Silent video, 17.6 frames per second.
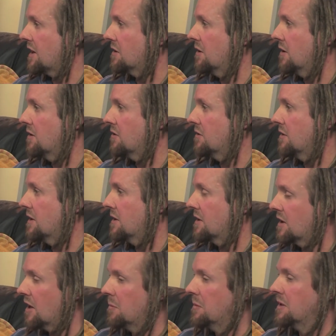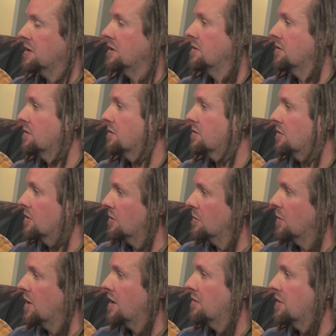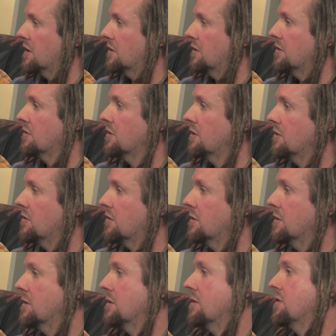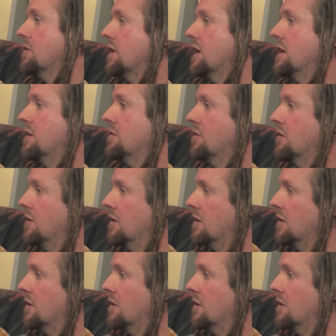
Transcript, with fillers: technology they can come in and just do whatever they've got to do to you and yeah. just leave